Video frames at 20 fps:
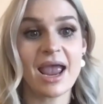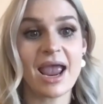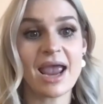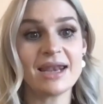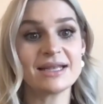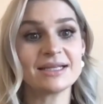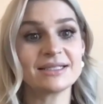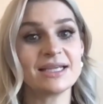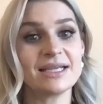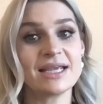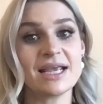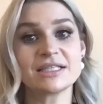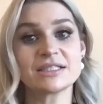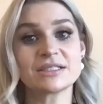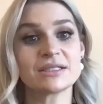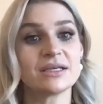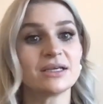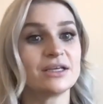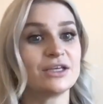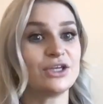And it
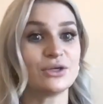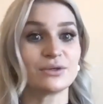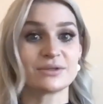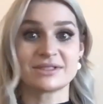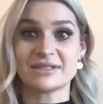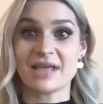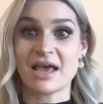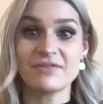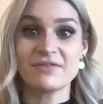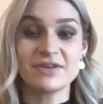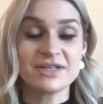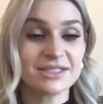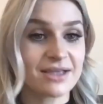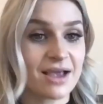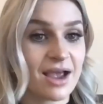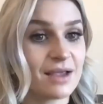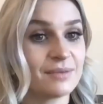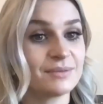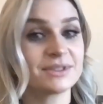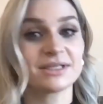takes 7
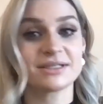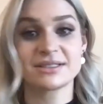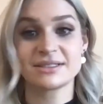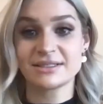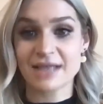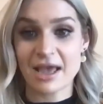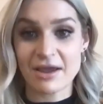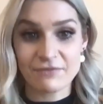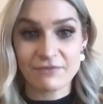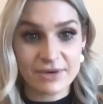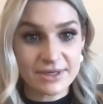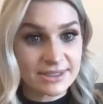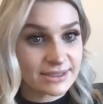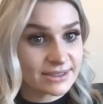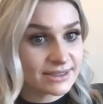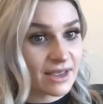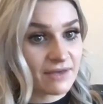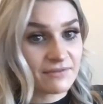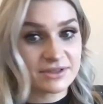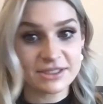times,
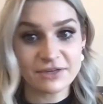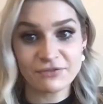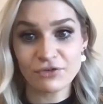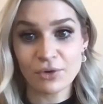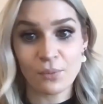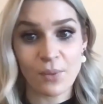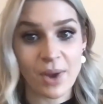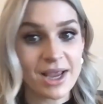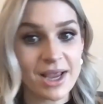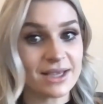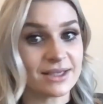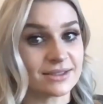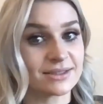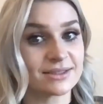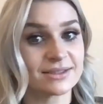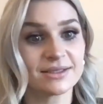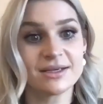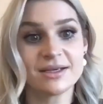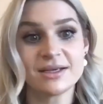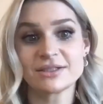seven different
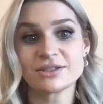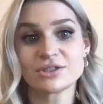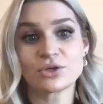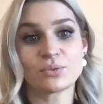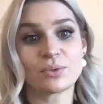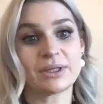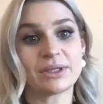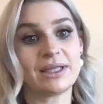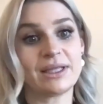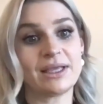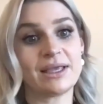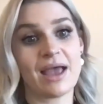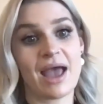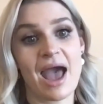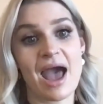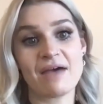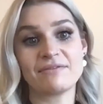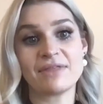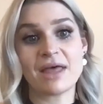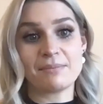ways to really
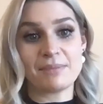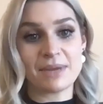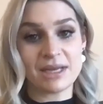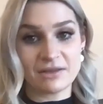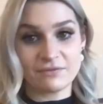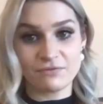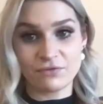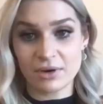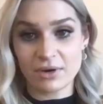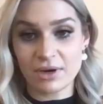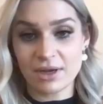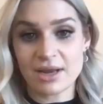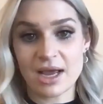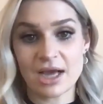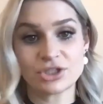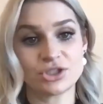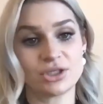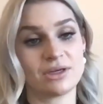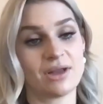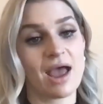have that meaningful
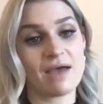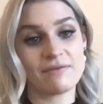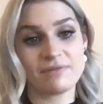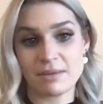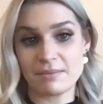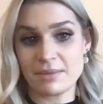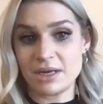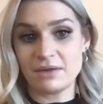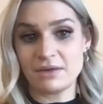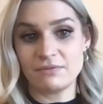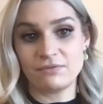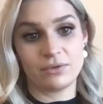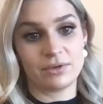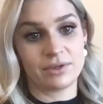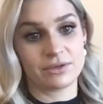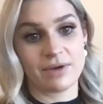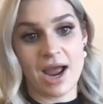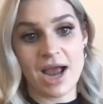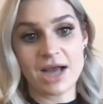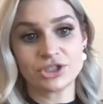connection, have that meaningful
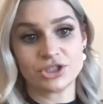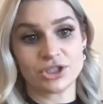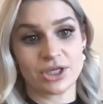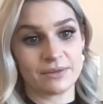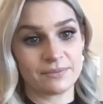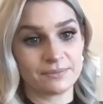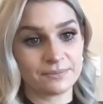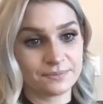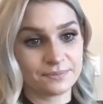interaction.